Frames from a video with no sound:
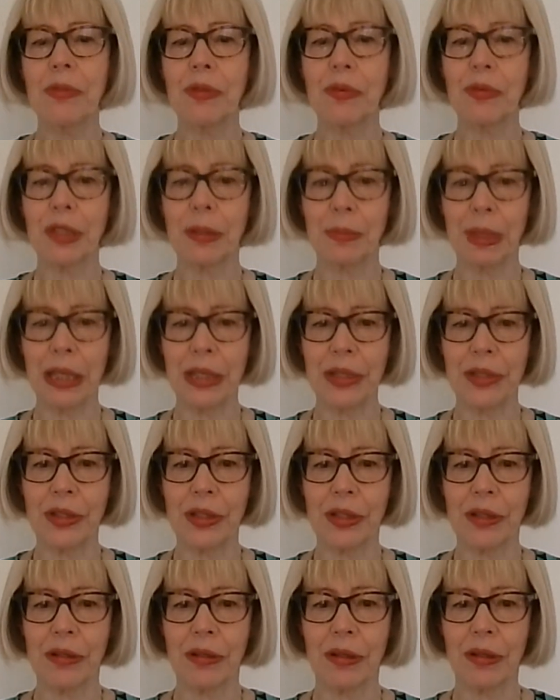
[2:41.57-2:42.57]
With
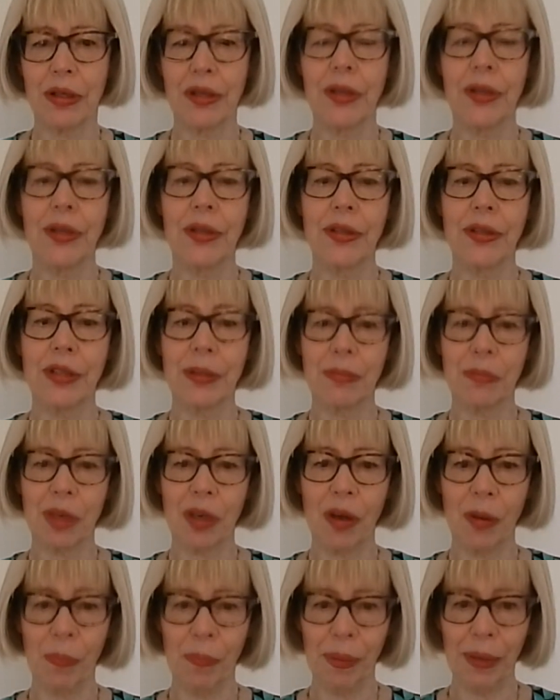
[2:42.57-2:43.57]
dementia, some
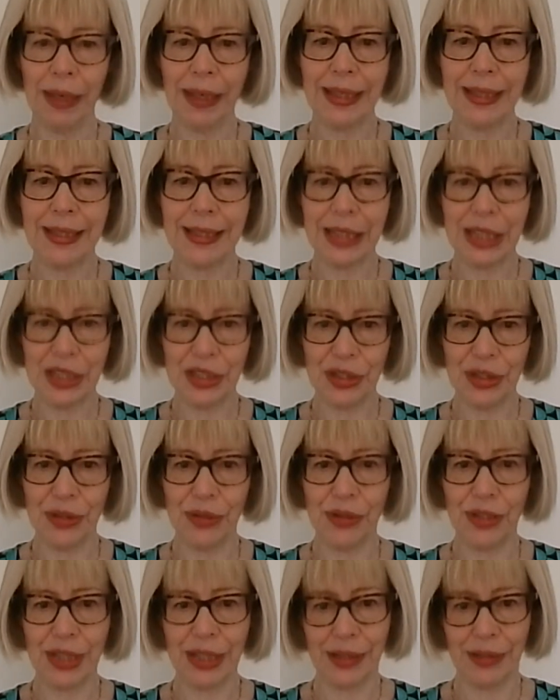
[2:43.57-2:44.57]
complex
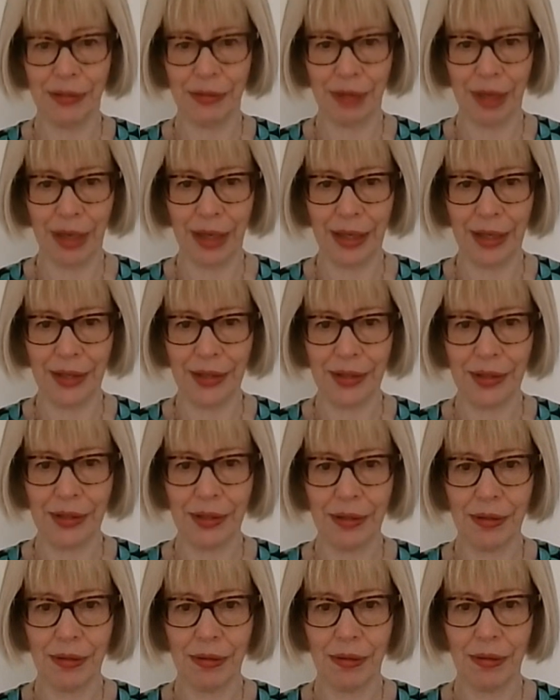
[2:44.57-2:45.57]
issues can arise.
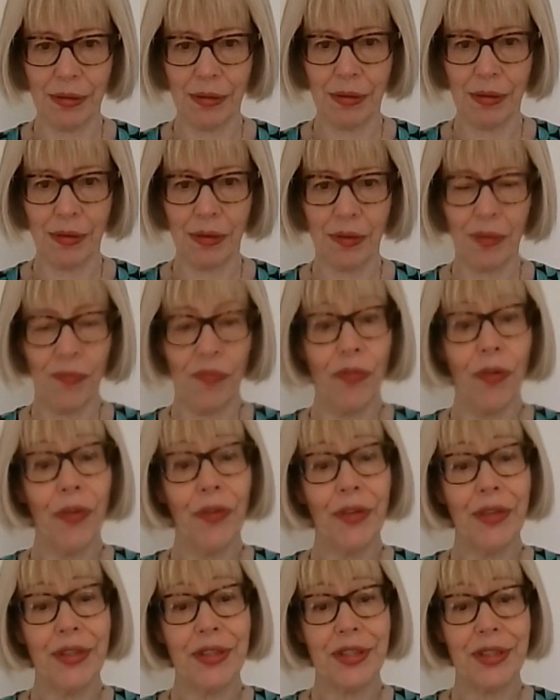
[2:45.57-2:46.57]
For
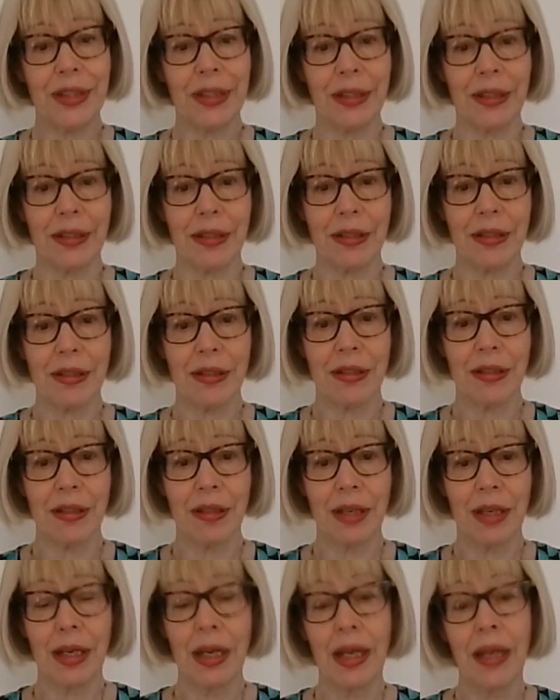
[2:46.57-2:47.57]
instance,
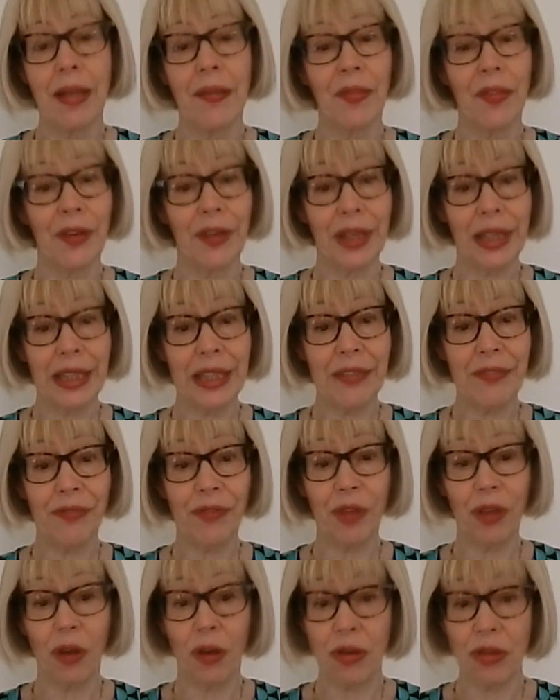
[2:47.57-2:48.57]
the need
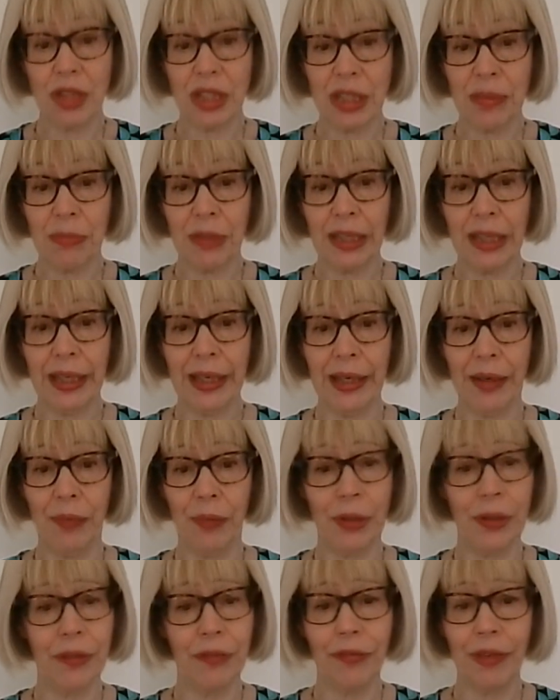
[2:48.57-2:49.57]
for long-term care
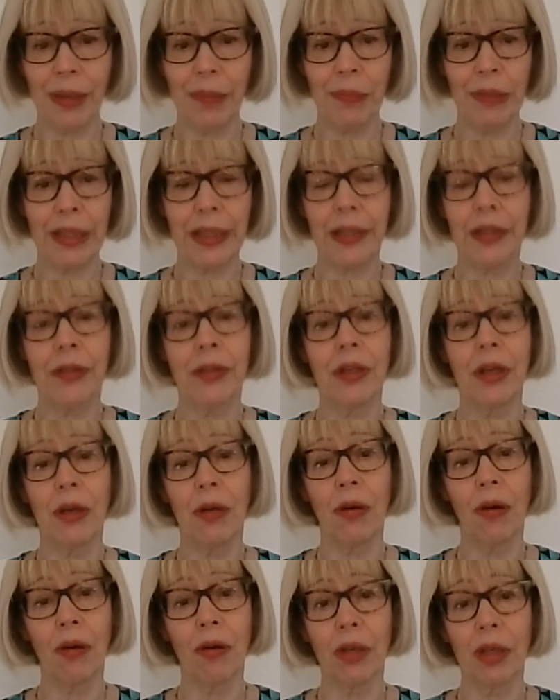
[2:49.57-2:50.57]
when the family can no
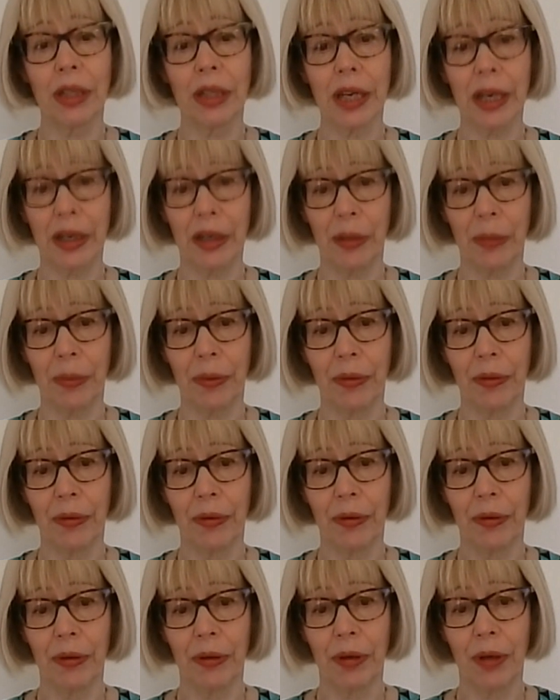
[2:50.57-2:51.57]
longer cope,
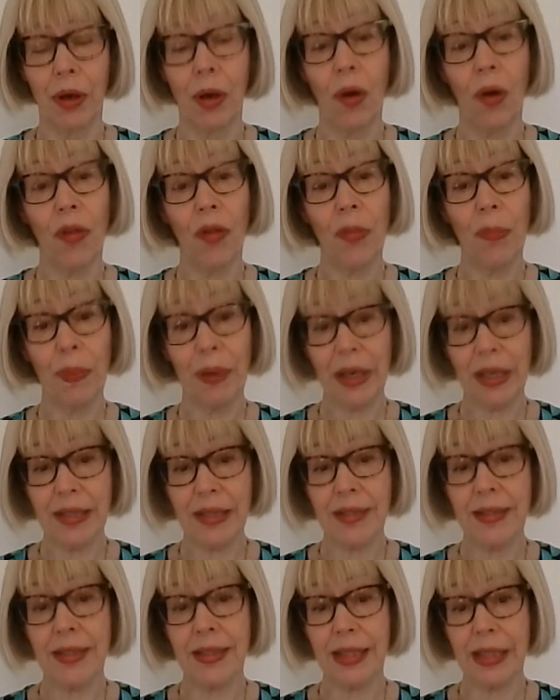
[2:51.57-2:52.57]
or the
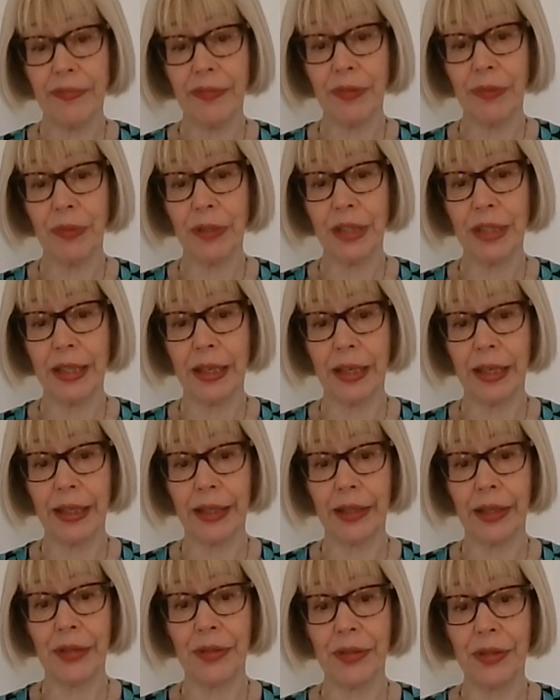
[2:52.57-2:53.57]
person that's living with a
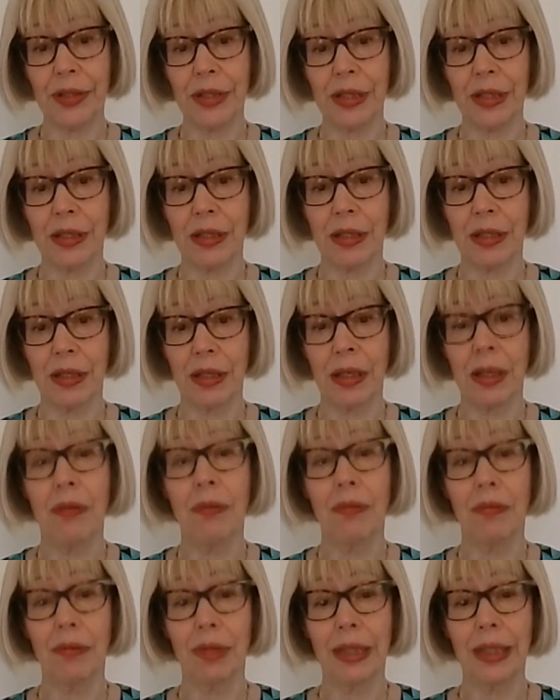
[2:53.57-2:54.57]
diagnosis
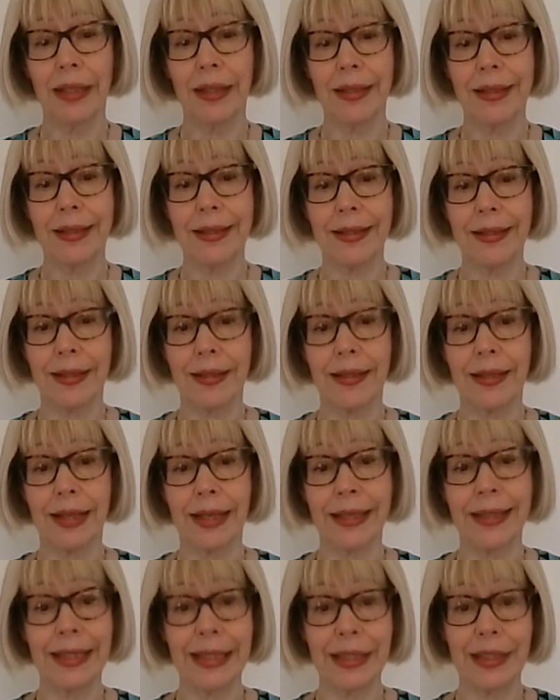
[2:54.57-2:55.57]
realises that they
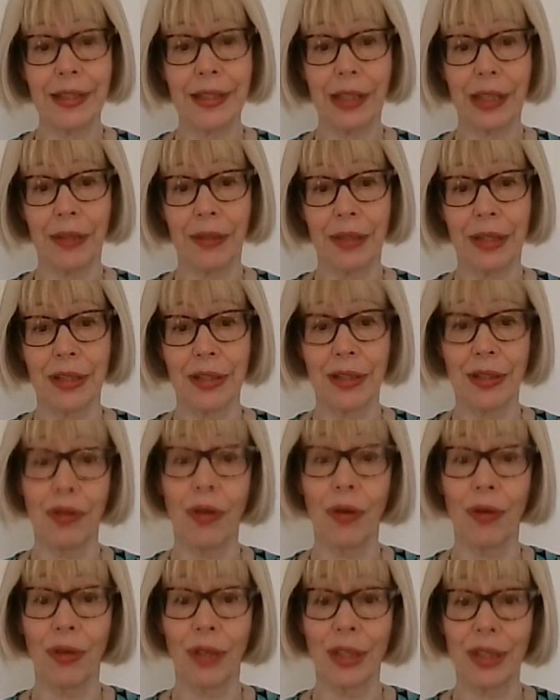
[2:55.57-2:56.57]
need to go into
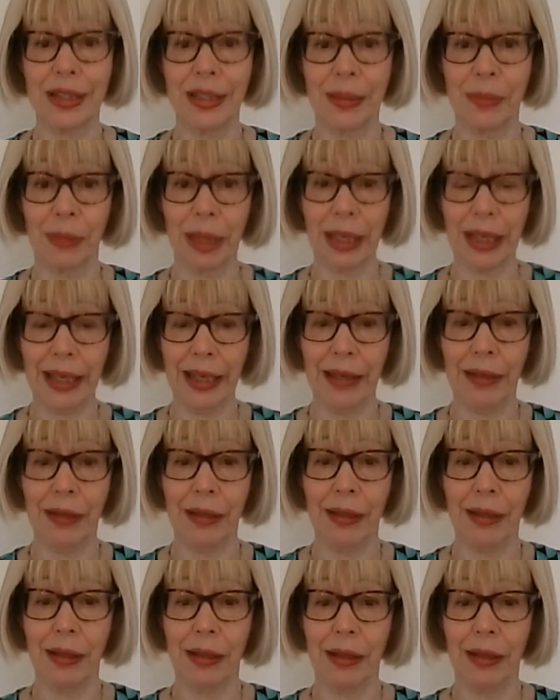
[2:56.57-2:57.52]
longer-term care